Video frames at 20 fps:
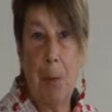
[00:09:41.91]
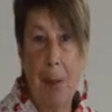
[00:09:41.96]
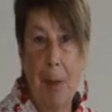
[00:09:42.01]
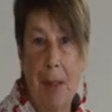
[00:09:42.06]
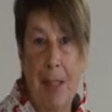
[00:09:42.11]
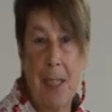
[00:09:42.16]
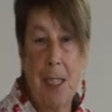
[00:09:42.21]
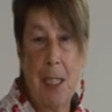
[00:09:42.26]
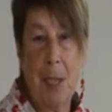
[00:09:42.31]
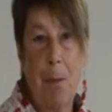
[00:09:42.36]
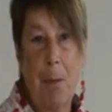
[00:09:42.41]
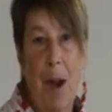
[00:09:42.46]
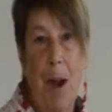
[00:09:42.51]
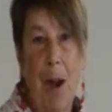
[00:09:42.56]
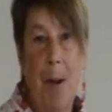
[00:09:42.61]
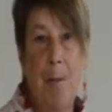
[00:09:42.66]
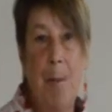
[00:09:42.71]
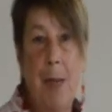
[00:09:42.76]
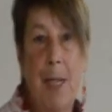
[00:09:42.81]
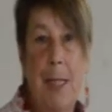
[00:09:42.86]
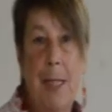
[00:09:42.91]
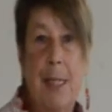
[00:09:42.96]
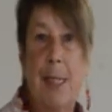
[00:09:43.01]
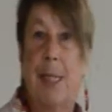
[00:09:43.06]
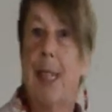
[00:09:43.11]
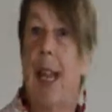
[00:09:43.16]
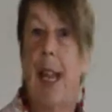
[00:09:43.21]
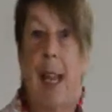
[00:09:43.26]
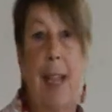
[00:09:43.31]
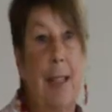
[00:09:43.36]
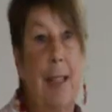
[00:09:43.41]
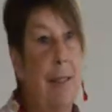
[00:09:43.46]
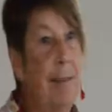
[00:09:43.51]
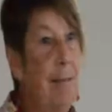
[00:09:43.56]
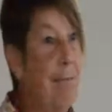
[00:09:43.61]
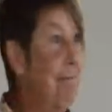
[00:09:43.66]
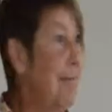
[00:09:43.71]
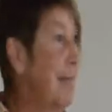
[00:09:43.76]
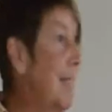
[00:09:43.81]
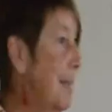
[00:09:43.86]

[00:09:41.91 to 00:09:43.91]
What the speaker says: the police departments and